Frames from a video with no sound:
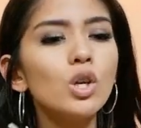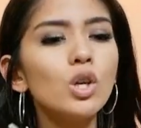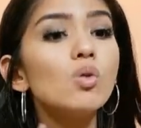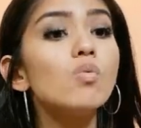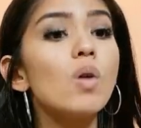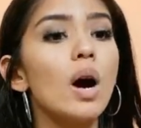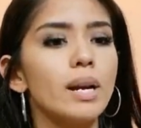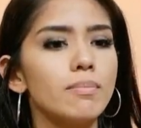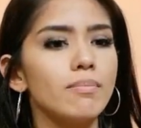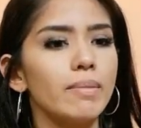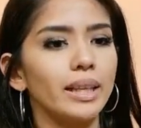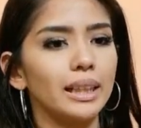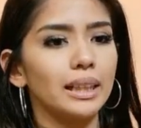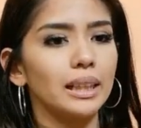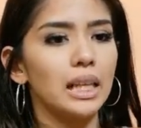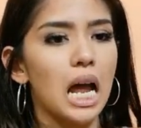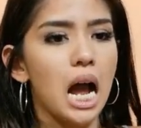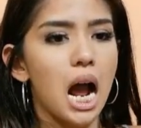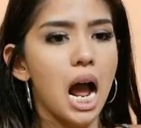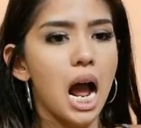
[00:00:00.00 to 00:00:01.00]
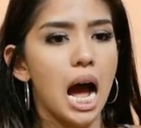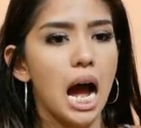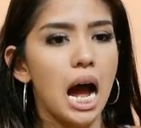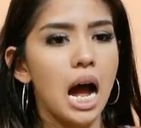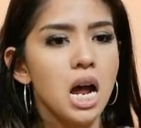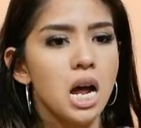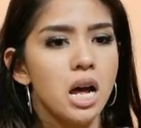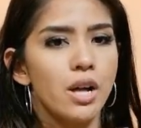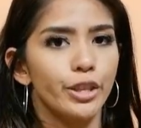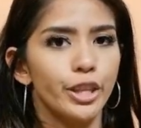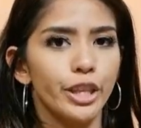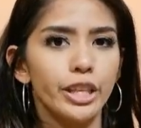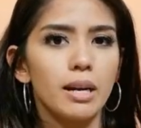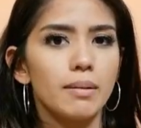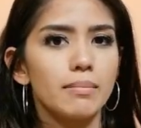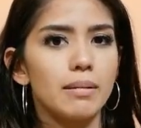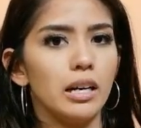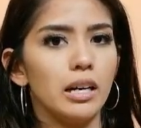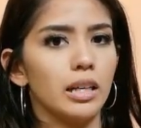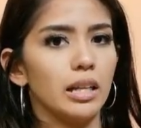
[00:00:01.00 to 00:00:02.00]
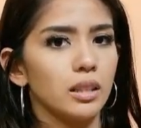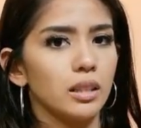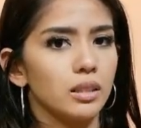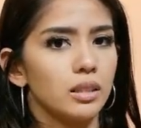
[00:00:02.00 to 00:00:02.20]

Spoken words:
1 minute lang ha, think about it.